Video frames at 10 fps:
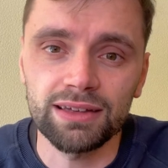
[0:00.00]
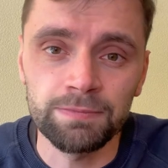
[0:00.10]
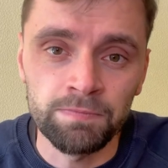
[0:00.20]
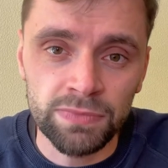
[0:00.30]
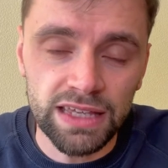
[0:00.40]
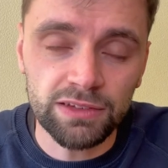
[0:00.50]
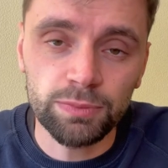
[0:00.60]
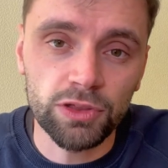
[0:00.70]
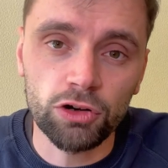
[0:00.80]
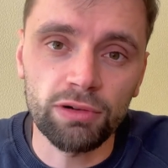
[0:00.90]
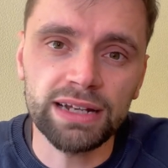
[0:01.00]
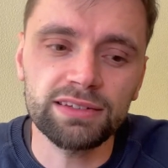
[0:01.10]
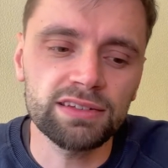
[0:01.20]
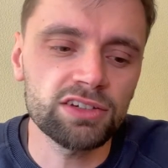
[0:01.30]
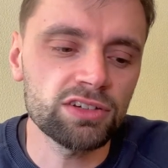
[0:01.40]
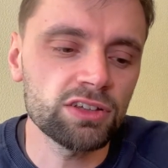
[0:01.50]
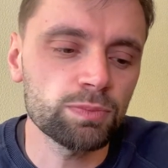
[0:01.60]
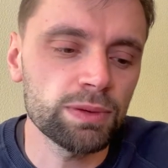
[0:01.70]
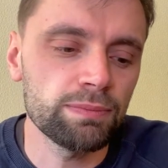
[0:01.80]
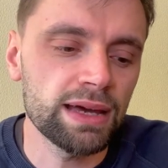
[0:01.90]
that it's the correct decision has
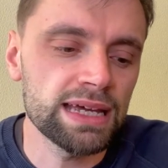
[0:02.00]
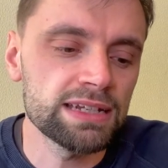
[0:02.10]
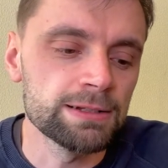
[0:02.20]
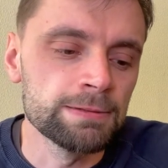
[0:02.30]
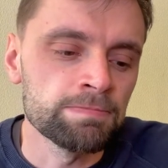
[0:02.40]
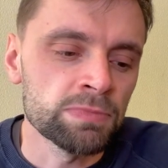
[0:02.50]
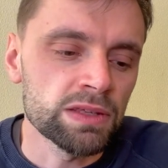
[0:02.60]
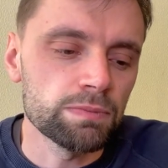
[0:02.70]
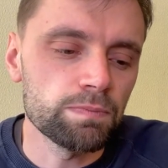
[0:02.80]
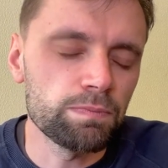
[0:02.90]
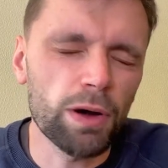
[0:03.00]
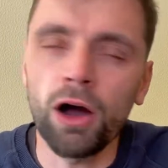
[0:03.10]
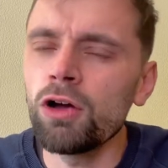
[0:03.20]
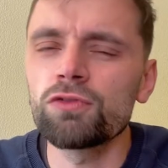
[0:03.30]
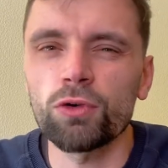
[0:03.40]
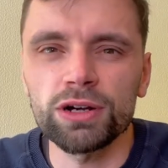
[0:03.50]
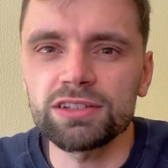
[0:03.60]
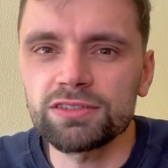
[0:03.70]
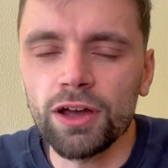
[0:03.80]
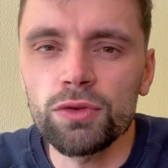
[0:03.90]
been made. But overall, I
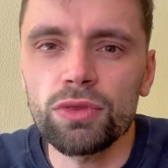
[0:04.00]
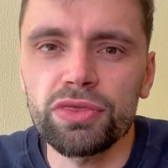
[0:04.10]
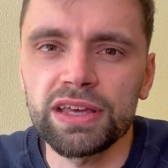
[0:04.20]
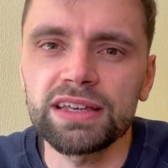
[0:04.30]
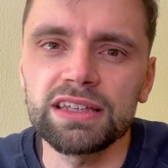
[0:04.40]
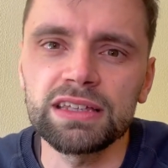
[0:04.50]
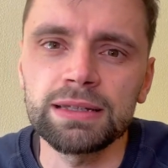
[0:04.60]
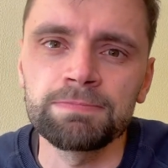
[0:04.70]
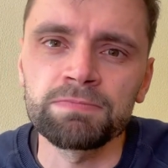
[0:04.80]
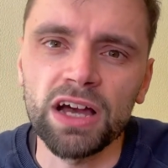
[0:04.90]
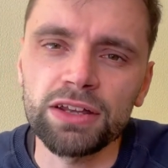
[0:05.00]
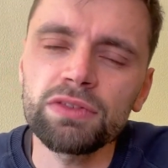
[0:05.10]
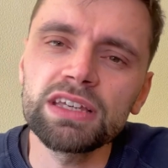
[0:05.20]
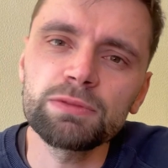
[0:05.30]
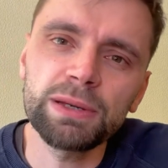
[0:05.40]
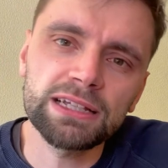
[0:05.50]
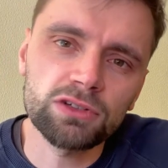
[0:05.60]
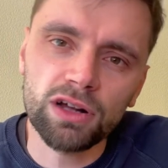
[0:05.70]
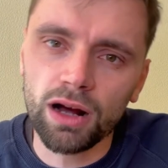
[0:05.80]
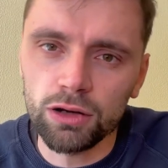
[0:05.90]
don't think he's picked
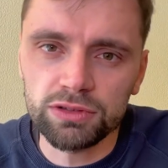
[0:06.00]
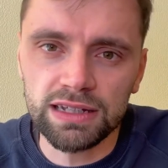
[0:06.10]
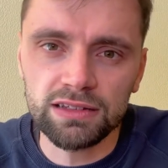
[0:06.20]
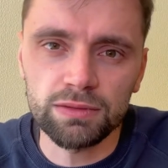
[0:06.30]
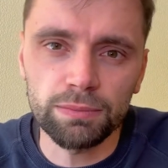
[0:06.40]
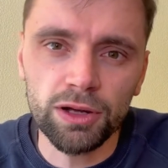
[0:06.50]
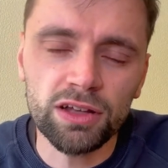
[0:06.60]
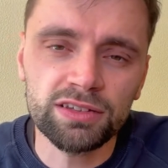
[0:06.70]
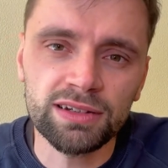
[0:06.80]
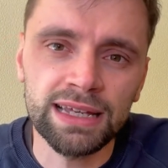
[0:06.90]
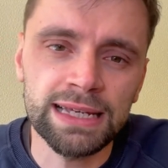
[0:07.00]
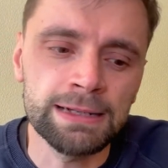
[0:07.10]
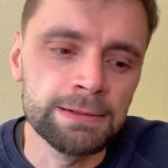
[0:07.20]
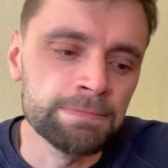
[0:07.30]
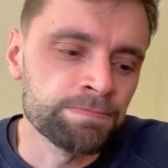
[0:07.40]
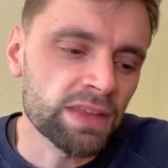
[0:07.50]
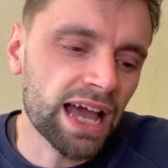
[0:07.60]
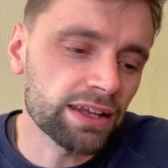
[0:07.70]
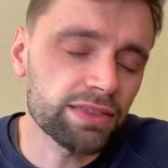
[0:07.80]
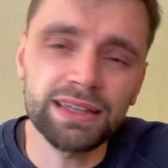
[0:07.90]
on Karl Dickson personally.
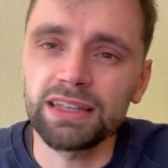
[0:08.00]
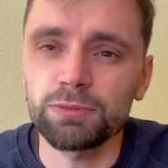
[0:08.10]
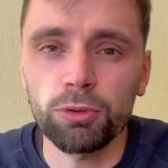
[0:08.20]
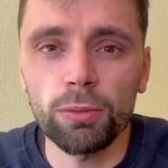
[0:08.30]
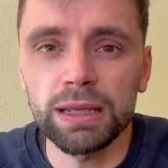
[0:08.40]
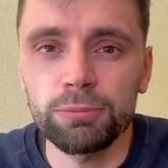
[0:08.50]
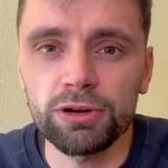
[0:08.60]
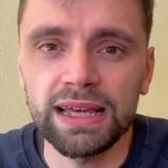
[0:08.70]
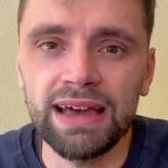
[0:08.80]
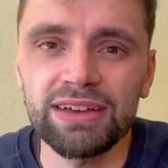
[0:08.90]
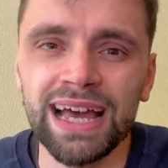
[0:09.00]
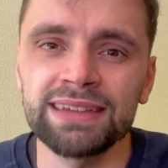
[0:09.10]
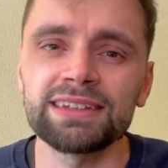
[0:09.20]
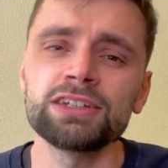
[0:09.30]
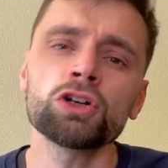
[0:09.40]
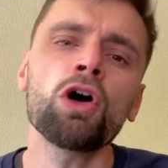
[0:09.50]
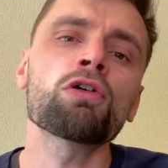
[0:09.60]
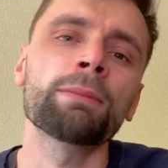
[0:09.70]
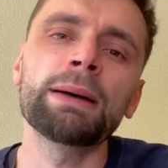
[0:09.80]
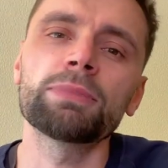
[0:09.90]
And I think it's probably pretty heavy-handed. And you've got
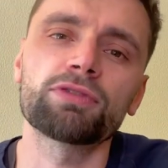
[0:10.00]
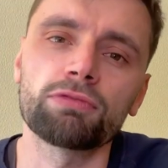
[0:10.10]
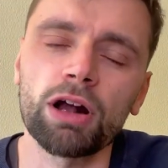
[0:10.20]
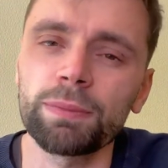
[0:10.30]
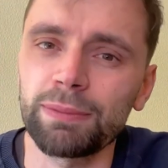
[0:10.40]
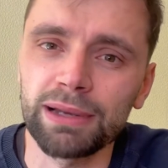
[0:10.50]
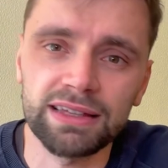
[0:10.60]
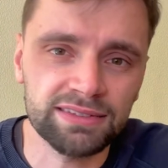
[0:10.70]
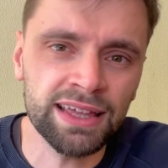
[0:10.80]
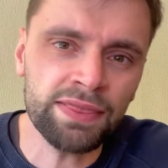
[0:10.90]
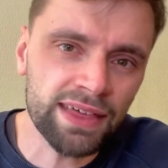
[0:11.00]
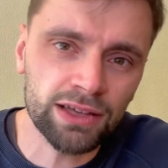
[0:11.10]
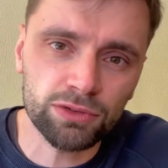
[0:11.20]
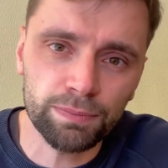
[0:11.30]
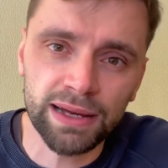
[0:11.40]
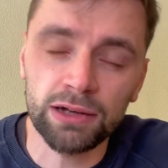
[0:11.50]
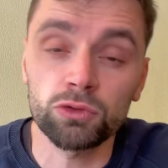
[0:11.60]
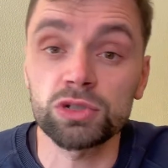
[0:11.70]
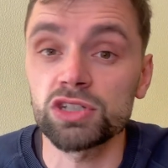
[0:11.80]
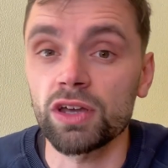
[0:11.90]
to remember, for rugby players,
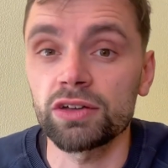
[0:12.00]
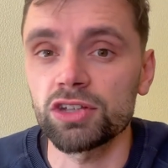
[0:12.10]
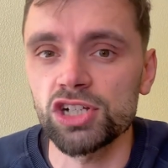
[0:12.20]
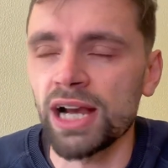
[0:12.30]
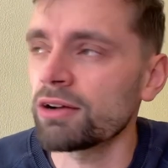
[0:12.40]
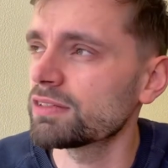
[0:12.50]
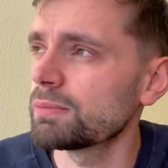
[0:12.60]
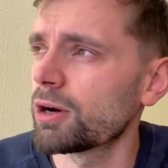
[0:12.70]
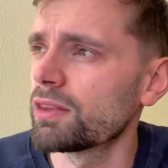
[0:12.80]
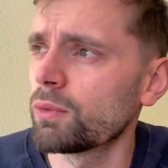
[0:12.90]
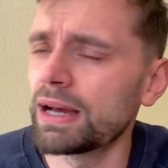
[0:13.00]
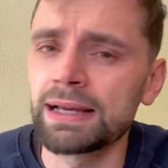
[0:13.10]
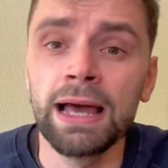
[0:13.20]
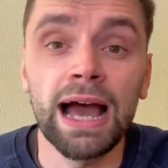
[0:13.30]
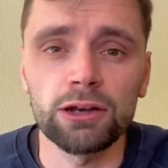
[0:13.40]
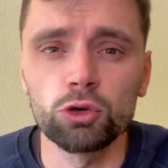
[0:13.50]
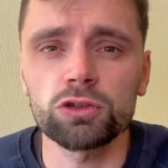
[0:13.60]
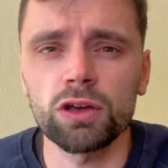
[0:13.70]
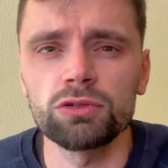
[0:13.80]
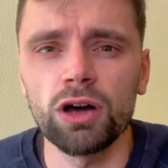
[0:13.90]
£10,000, which is going to charity, by the way, and
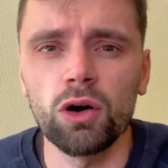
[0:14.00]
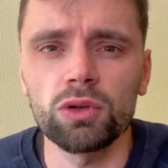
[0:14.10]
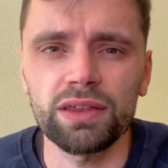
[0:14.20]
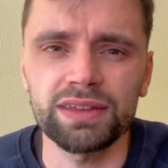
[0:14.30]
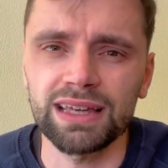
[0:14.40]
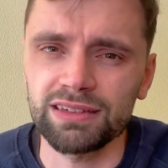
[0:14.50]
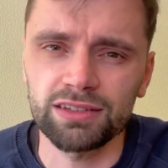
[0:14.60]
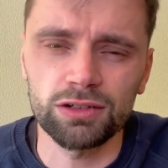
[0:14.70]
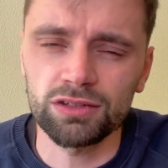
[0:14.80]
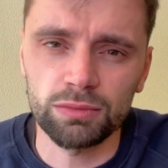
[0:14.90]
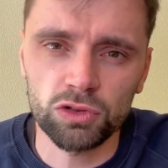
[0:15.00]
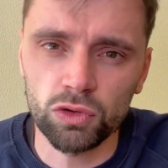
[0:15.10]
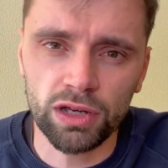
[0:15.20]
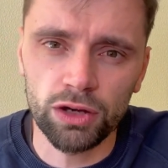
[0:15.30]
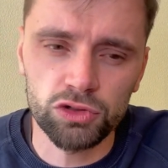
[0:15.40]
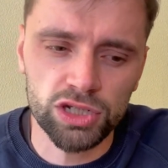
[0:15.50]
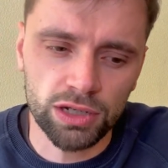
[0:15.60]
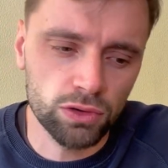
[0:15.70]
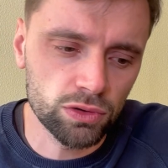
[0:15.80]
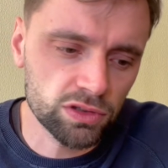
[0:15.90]
also Nowell, I think, has to do some sort of coaching
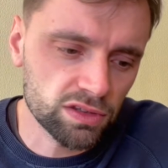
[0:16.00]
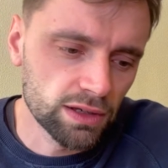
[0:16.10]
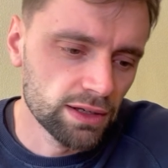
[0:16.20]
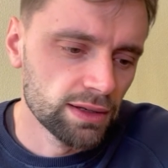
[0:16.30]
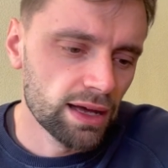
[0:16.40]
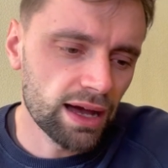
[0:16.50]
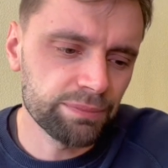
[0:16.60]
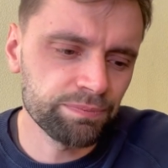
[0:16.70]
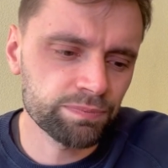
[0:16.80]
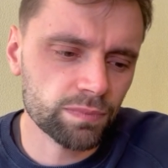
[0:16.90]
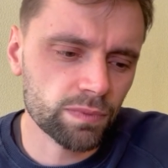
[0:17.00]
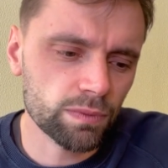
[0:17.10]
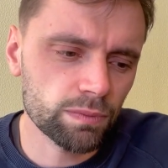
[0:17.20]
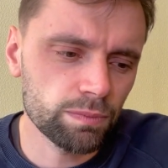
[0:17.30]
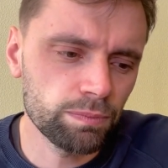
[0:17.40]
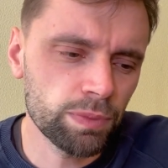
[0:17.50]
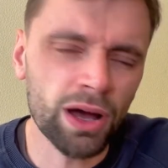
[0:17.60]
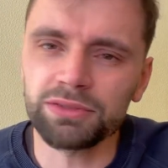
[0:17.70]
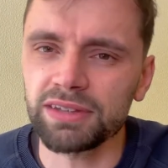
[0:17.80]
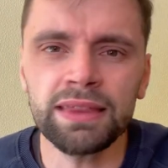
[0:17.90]
course.
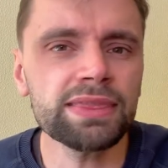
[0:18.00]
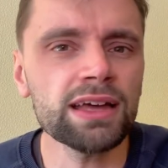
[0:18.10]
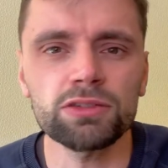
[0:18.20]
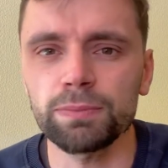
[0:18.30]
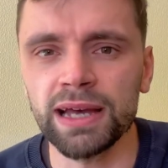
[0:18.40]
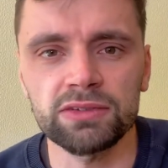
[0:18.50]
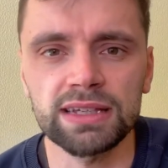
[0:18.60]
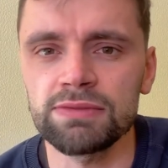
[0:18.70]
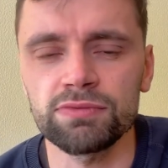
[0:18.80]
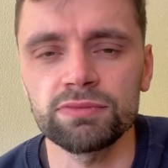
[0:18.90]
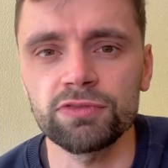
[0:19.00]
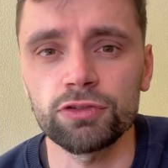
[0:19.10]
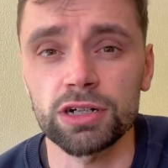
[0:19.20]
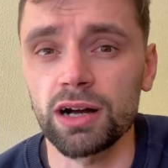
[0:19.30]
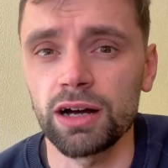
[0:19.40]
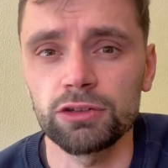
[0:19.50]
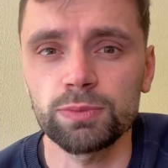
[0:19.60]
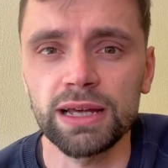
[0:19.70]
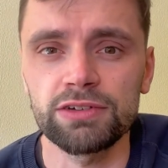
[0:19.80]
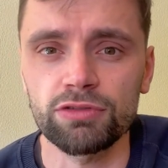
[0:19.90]
But £10,000, even for a guy who's
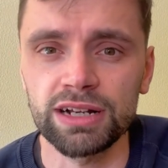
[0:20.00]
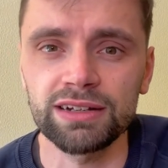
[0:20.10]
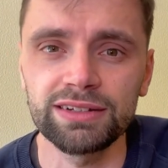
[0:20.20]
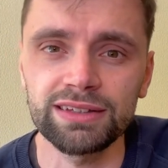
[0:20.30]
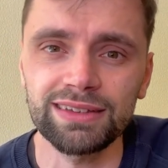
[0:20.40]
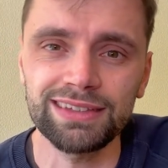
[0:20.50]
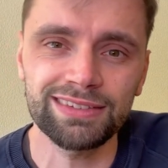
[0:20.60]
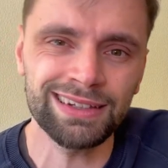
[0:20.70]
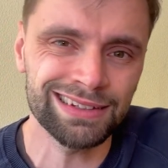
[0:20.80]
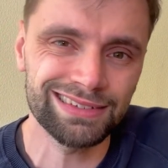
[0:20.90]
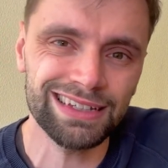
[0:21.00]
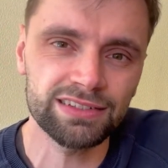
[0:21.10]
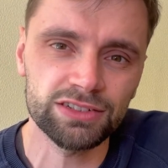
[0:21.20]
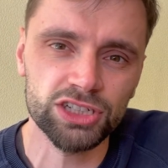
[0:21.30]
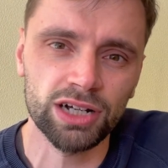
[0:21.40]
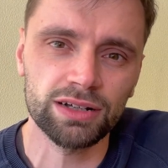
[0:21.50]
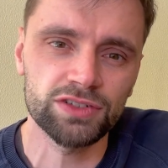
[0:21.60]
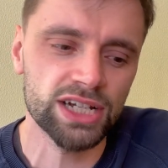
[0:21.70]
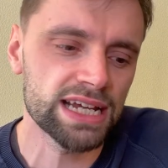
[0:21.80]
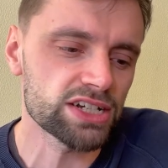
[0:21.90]
played for England, is still a decent chunk of
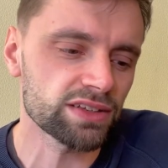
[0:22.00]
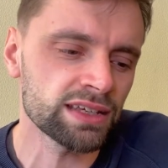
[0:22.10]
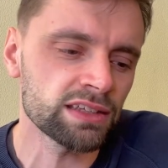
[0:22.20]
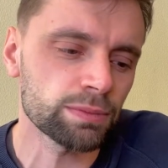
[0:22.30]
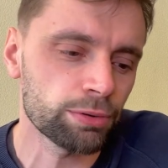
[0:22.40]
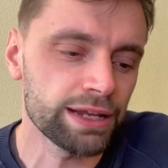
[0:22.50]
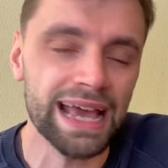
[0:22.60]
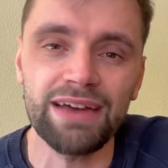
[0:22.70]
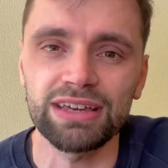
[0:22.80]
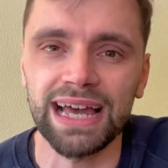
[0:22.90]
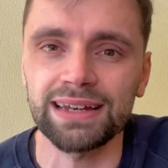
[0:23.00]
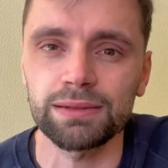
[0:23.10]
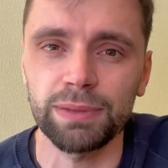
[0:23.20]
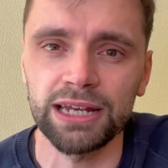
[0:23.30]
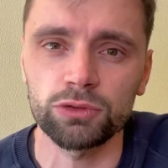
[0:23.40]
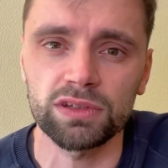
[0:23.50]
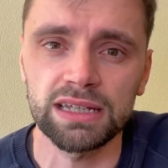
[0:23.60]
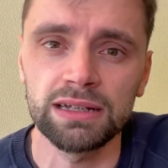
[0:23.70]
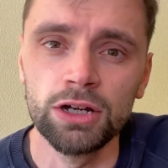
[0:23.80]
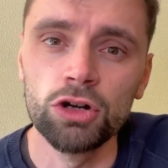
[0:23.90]
change. I think it's a pretty heavy-handed penalty,